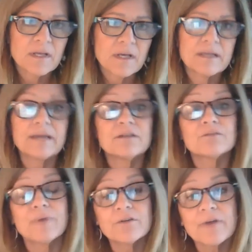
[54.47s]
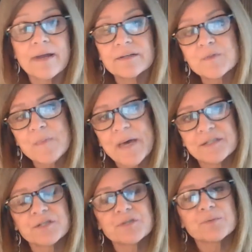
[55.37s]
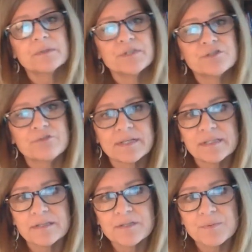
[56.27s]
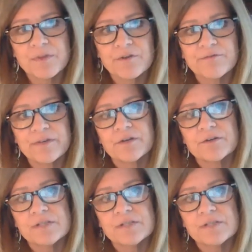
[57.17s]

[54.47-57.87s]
Again, red crayon is best because we're going to be tracing these with our fingers,